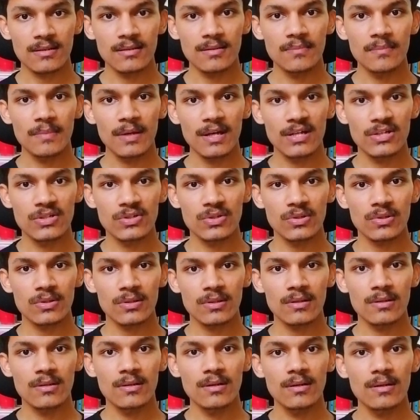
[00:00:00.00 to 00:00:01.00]
Make sure
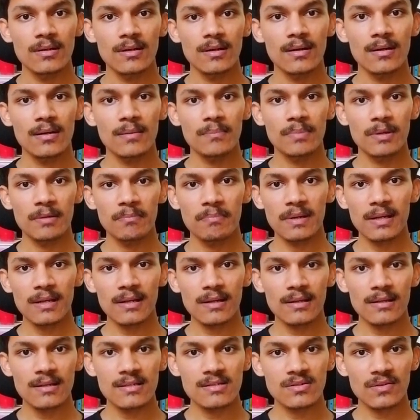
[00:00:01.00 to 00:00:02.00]

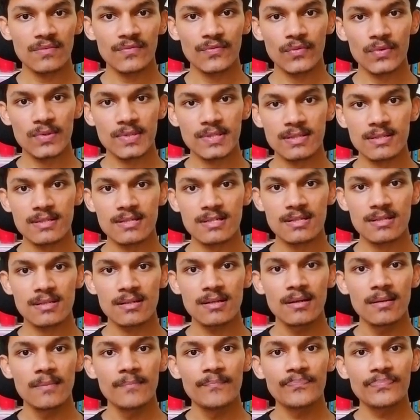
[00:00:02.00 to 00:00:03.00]
preparing a list of questions
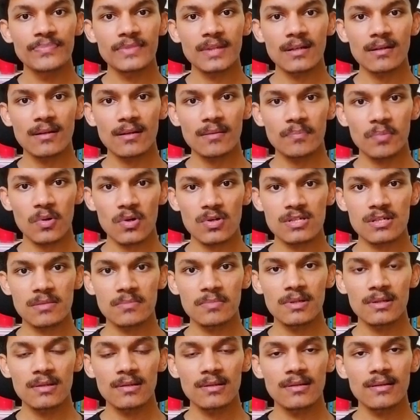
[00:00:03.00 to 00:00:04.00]
that are
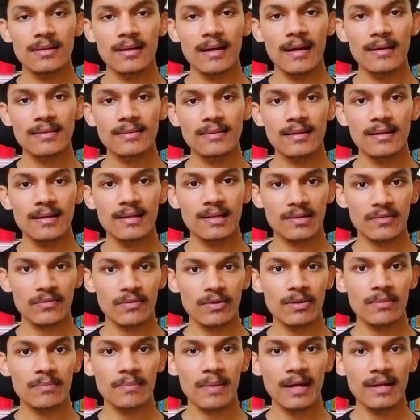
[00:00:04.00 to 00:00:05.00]
possible and the
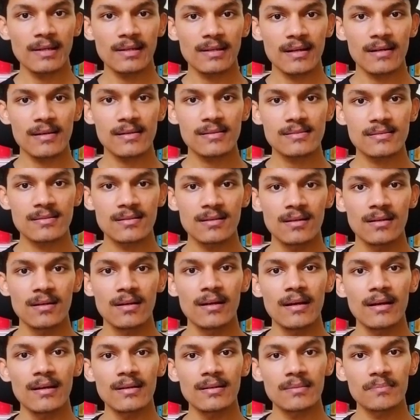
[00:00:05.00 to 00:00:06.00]
interviewer might ask
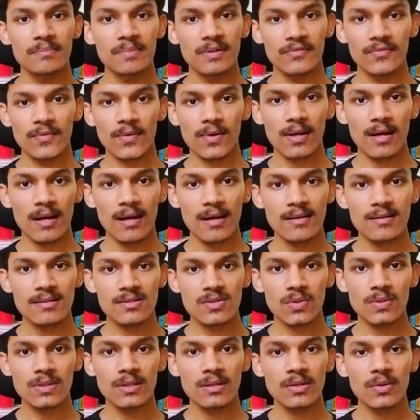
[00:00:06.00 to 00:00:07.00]
in beforehand,
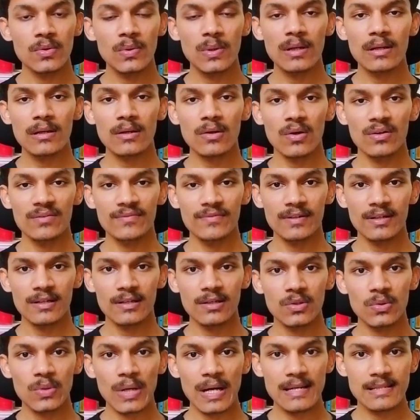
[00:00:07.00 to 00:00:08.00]
so that you are
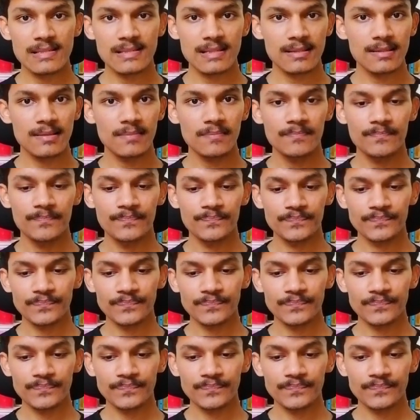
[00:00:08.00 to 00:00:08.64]
confident to answer them.